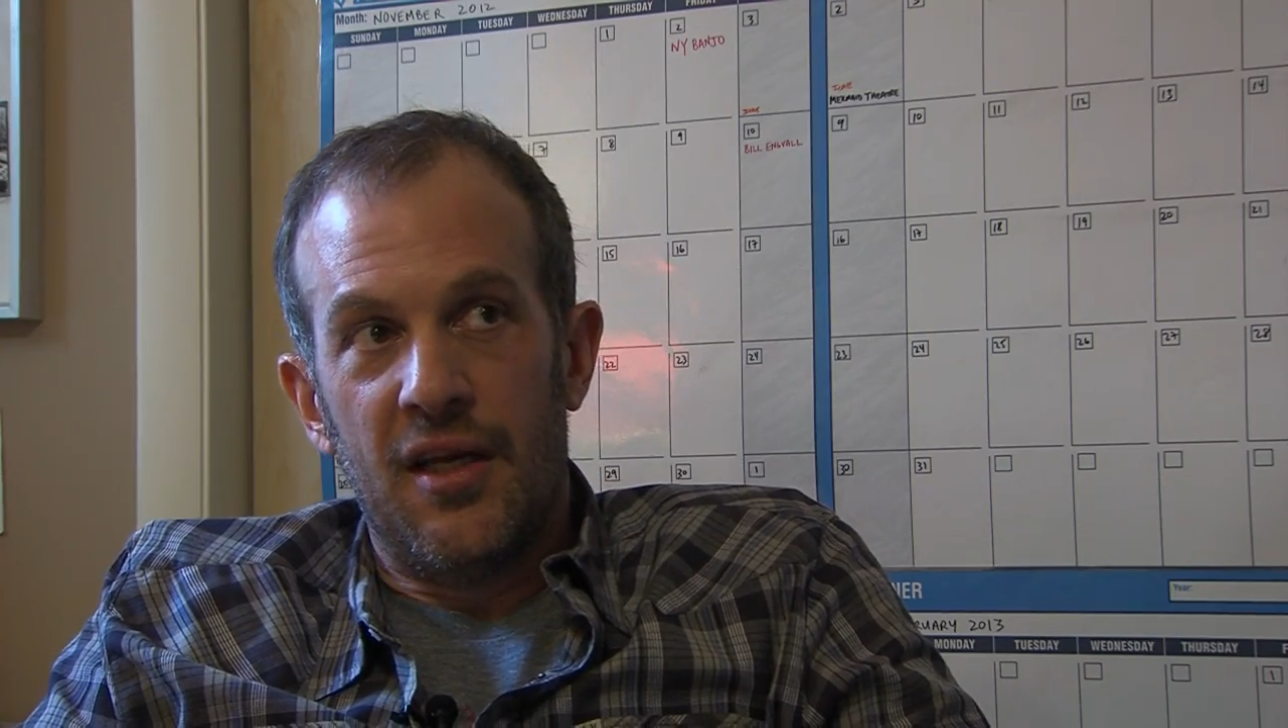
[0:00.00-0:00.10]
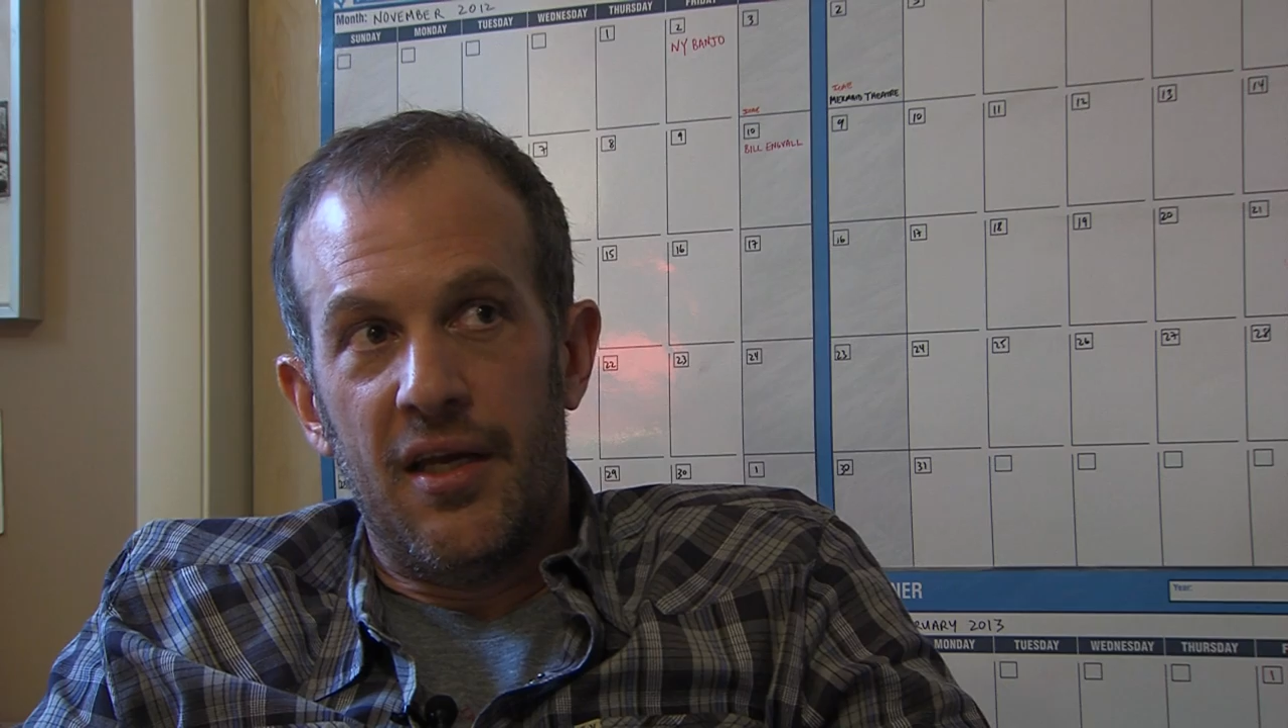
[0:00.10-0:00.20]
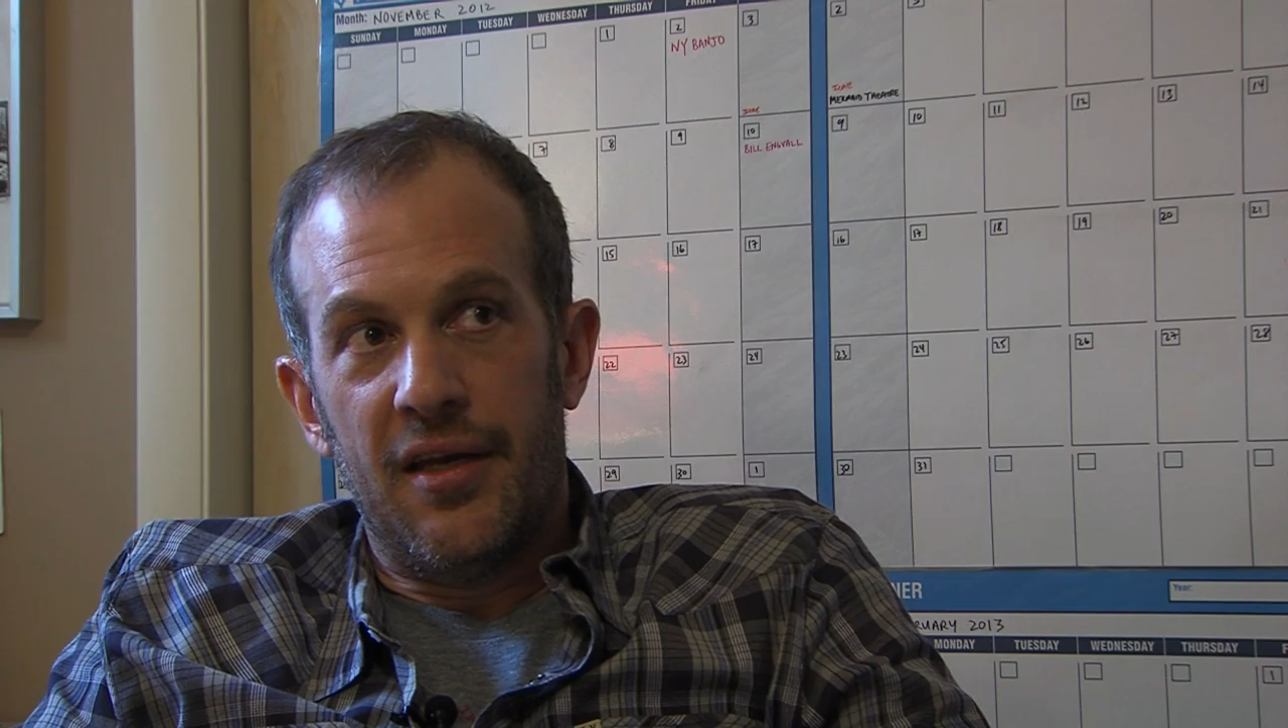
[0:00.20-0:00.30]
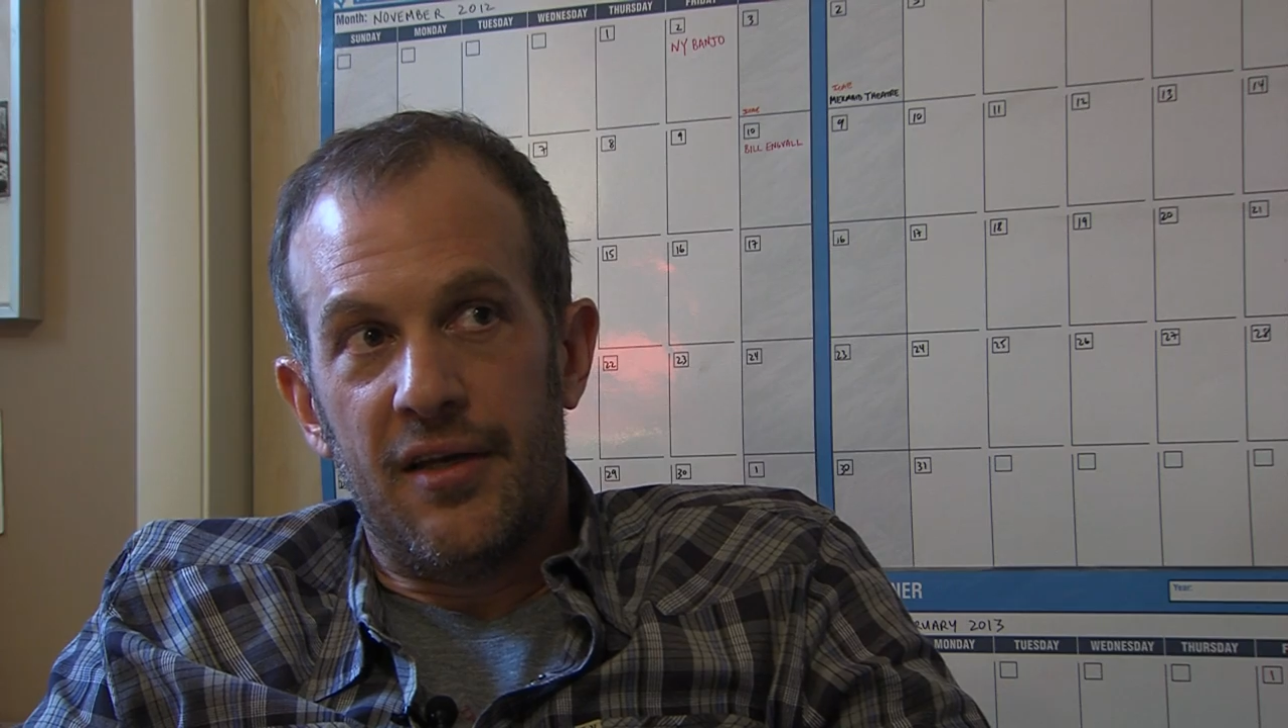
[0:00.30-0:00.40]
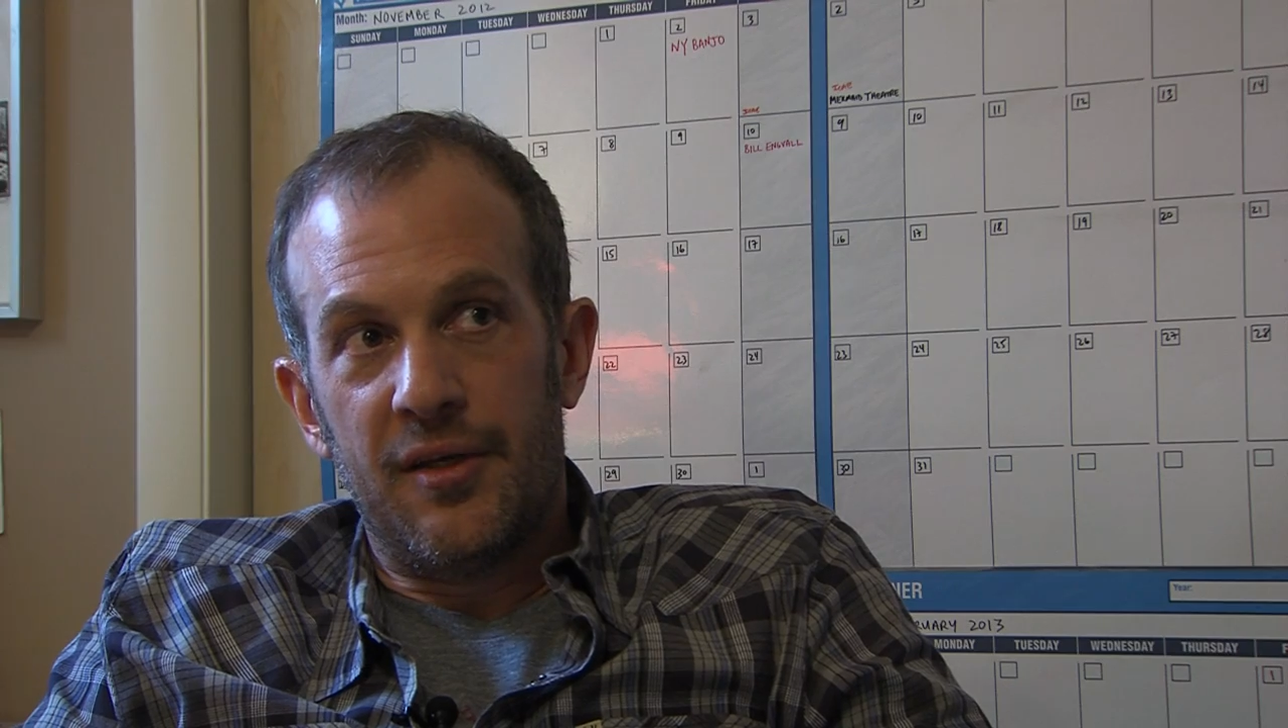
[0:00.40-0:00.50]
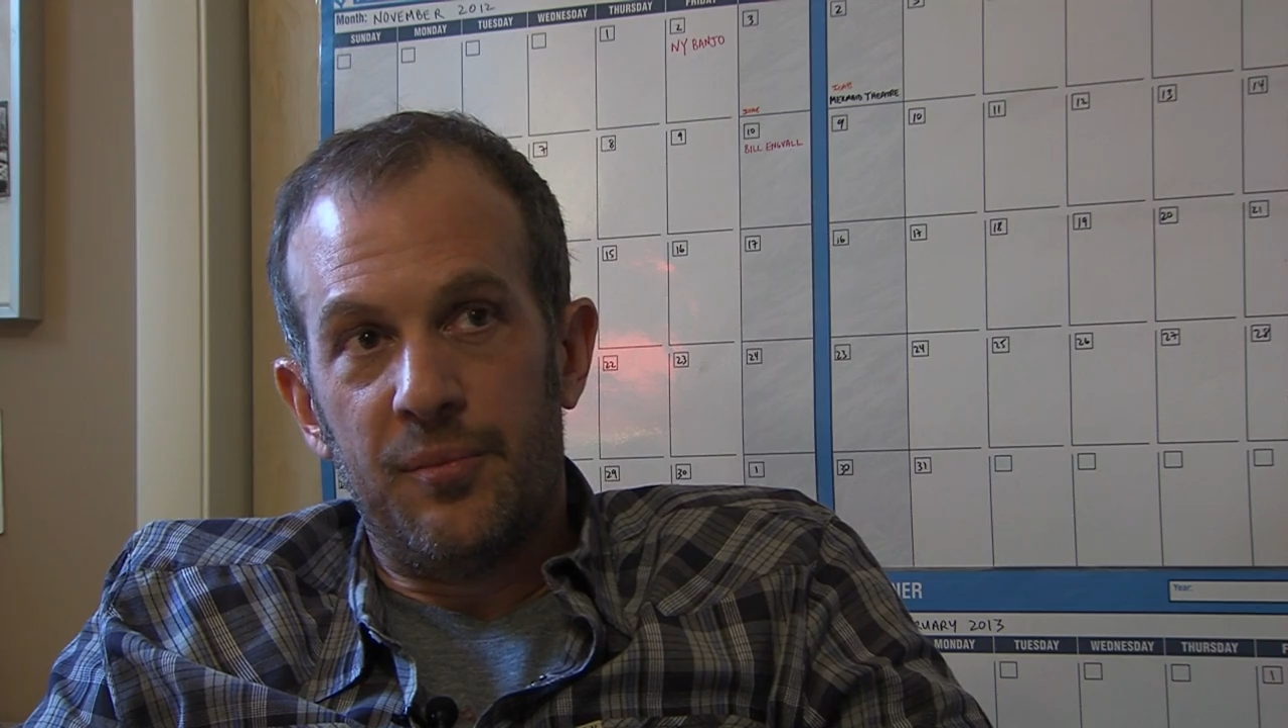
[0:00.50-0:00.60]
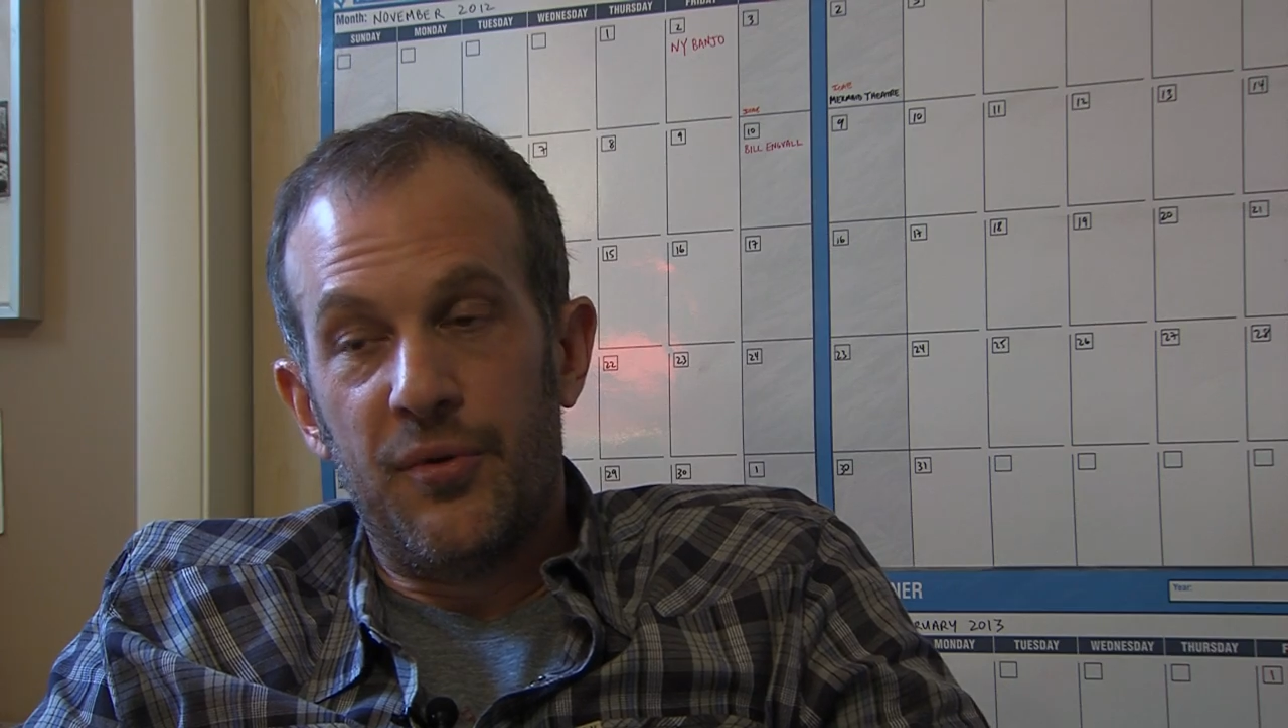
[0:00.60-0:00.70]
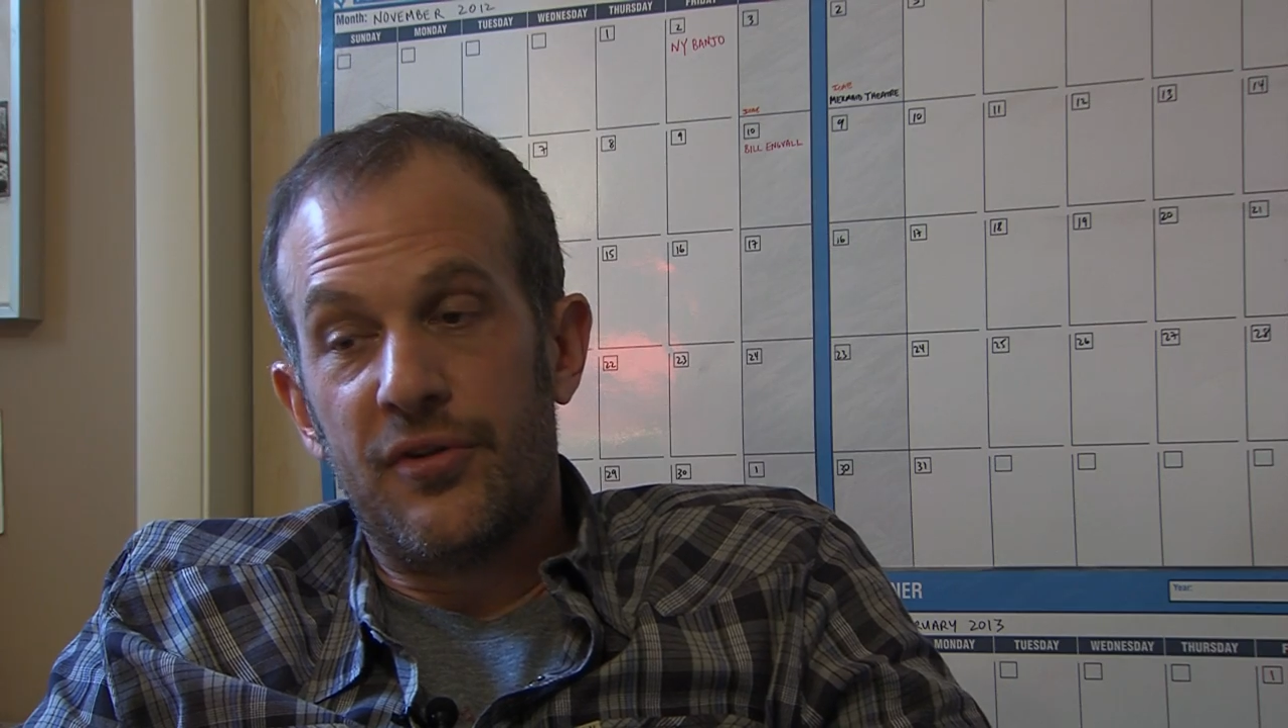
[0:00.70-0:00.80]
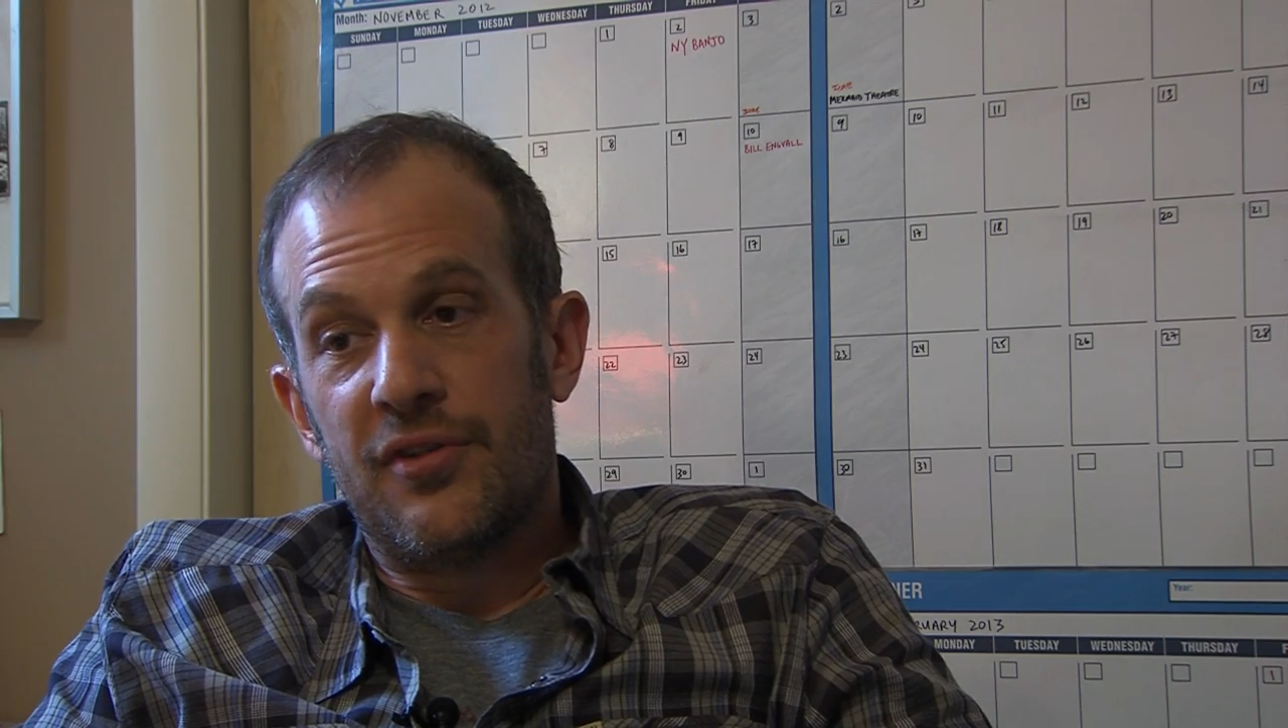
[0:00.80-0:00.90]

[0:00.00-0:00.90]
and I could book